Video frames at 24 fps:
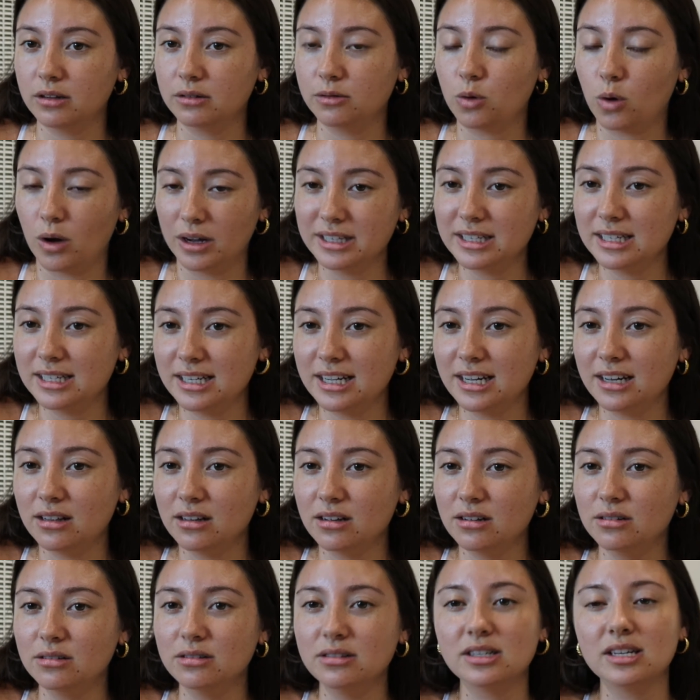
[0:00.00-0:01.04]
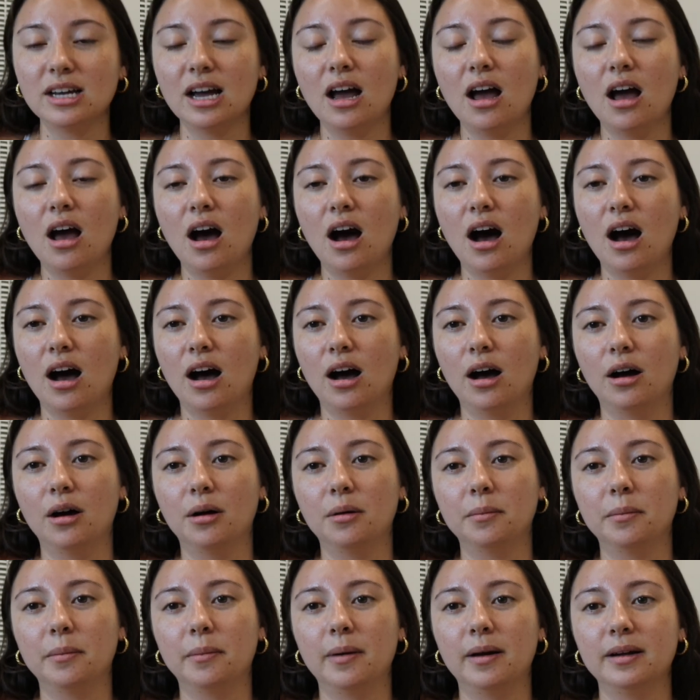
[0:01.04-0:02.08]
quantity clothes.
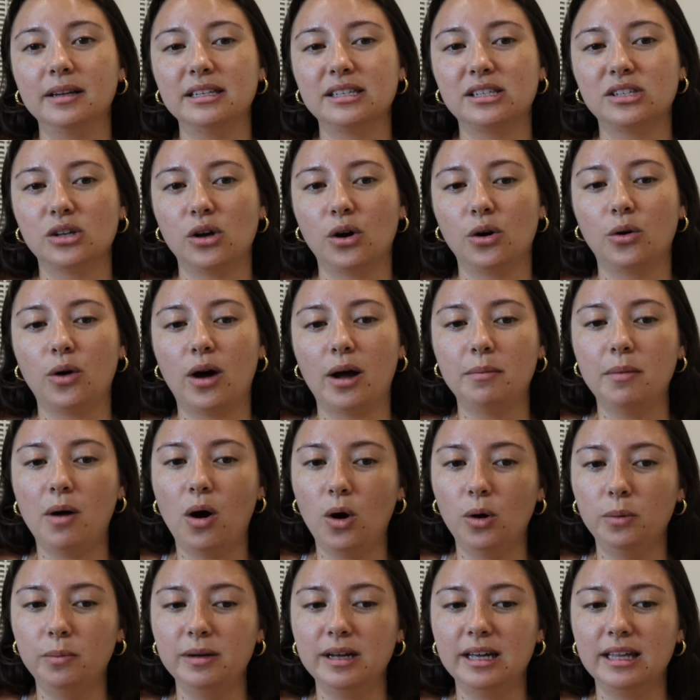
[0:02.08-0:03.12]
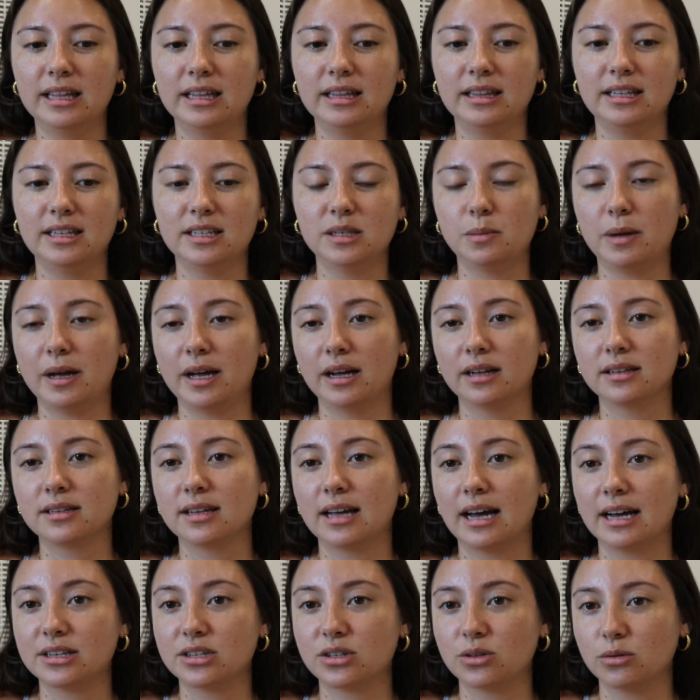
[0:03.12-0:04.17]
Um, so I'm hoping that these pants
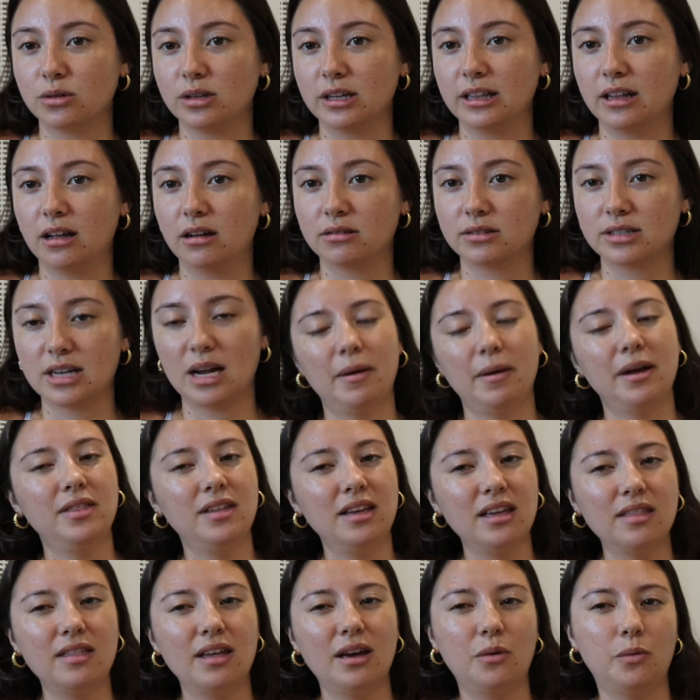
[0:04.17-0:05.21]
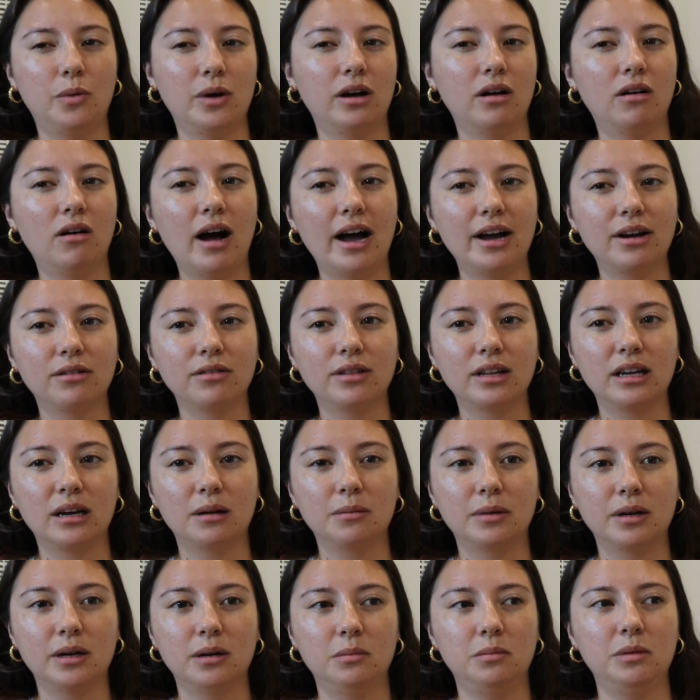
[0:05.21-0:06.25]
last a really long I think they will. I don't think I'm
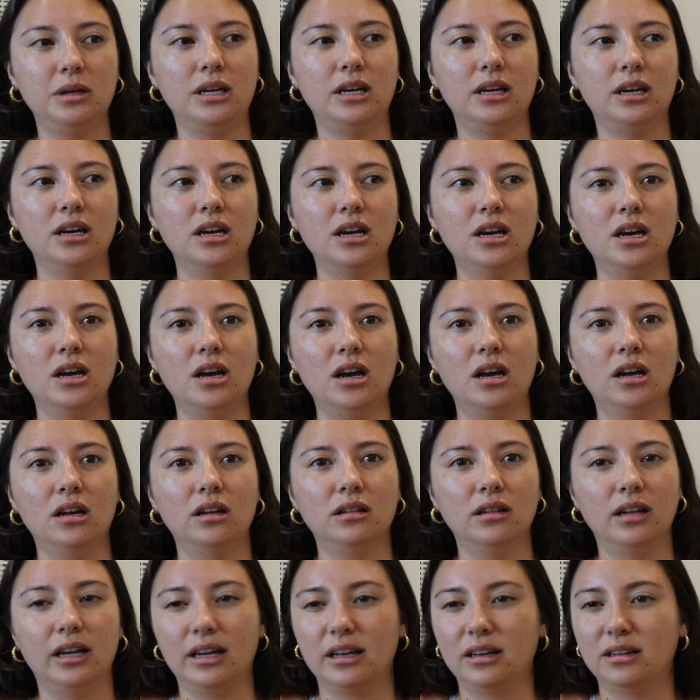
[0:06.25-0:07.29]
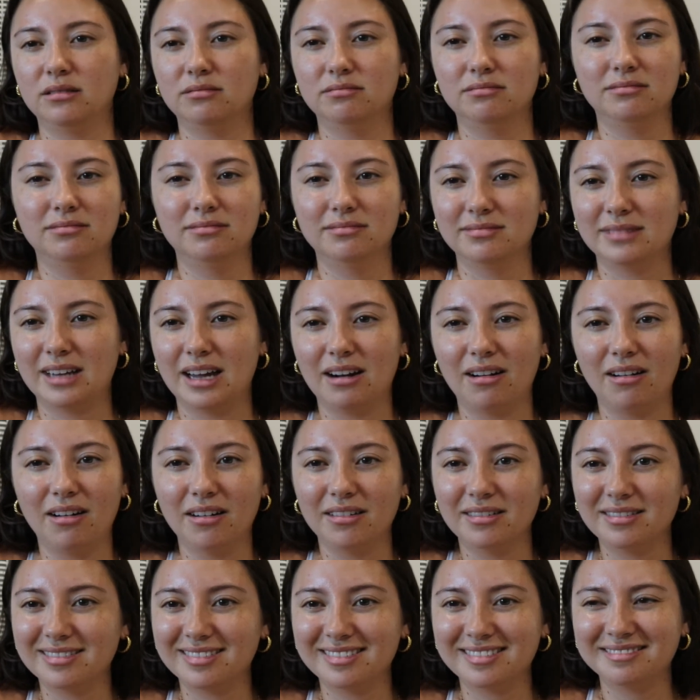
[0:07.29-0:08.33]
gonna be like, I don't
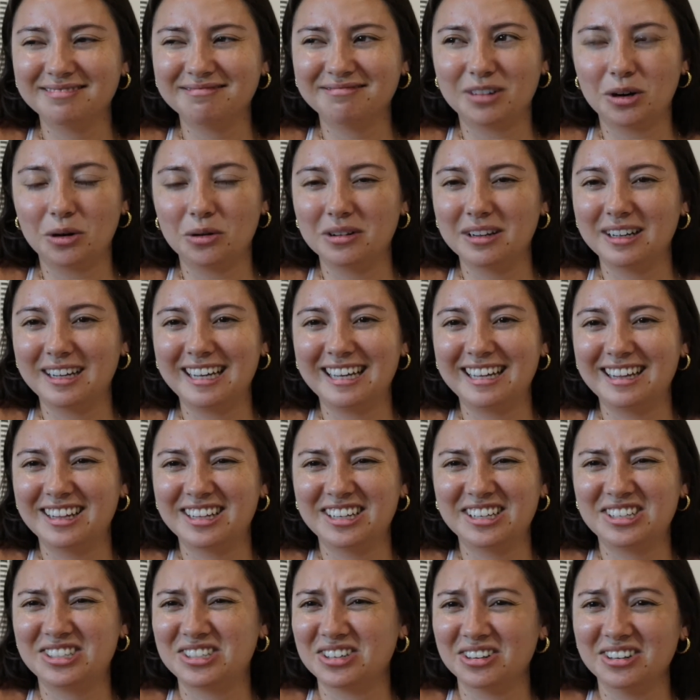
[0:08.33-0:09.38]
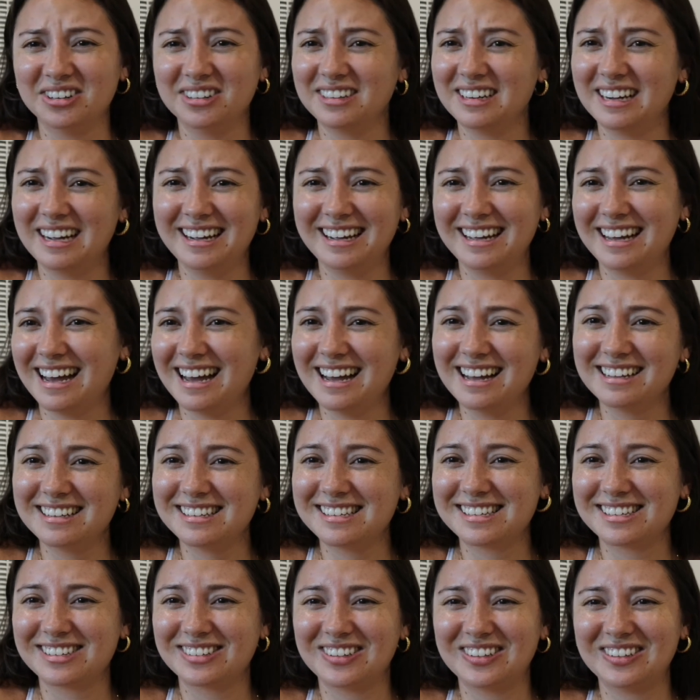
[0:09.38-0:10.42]
know, rolling in the dirt, I
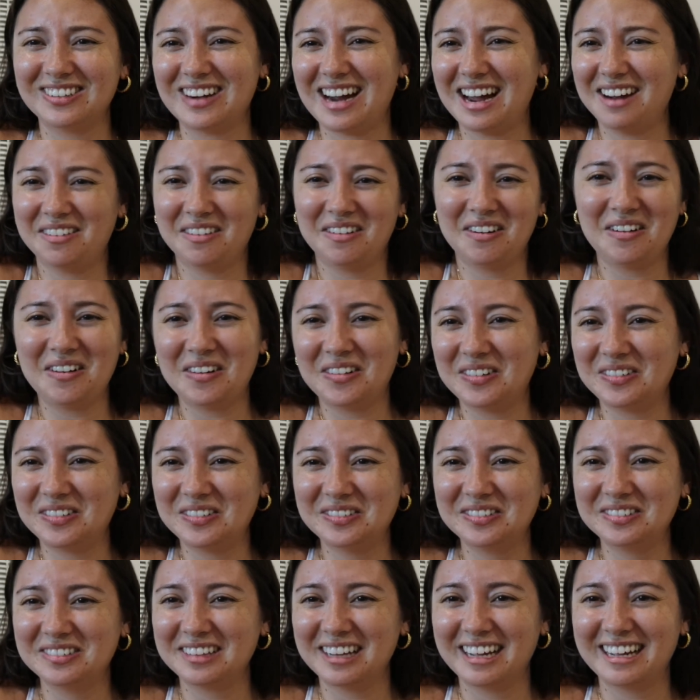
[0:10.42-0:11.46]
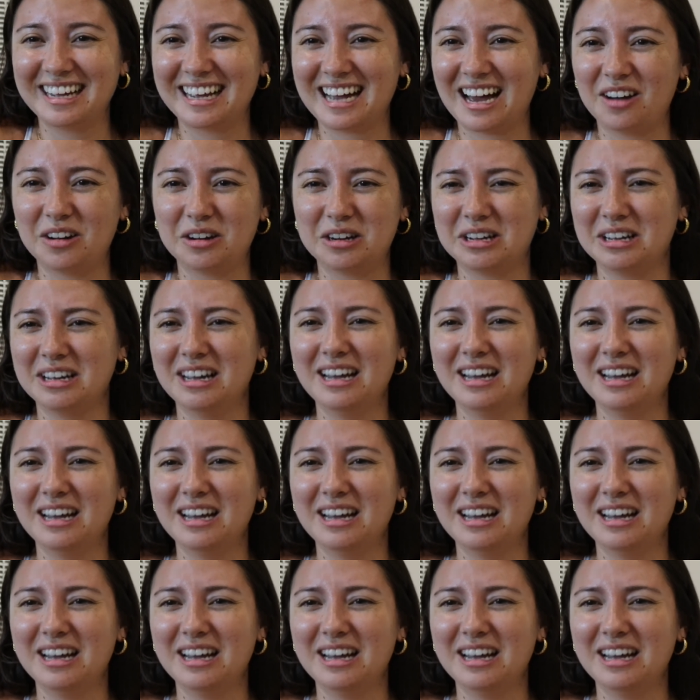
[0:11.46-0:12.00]
guess, or I don't know, like how to,